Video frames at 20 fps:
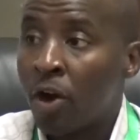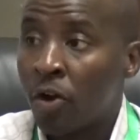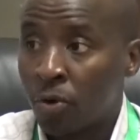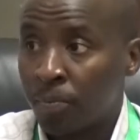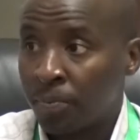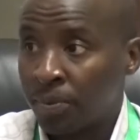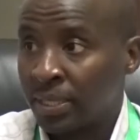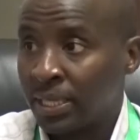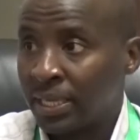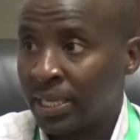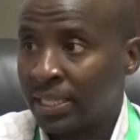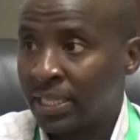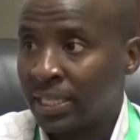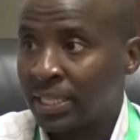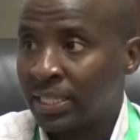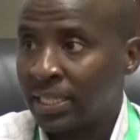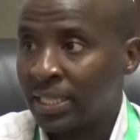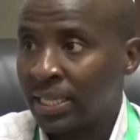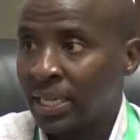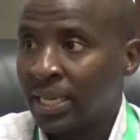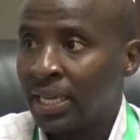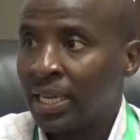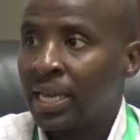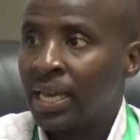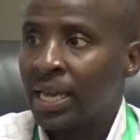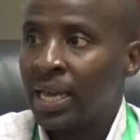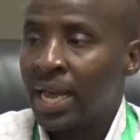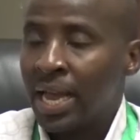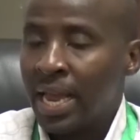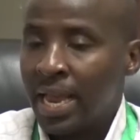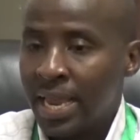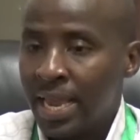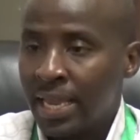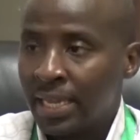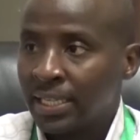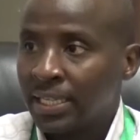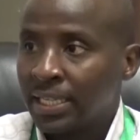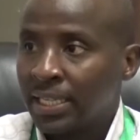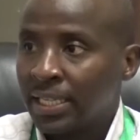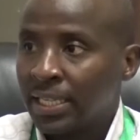oral presentations.
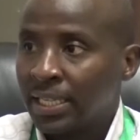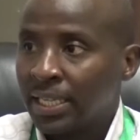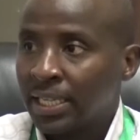Yes.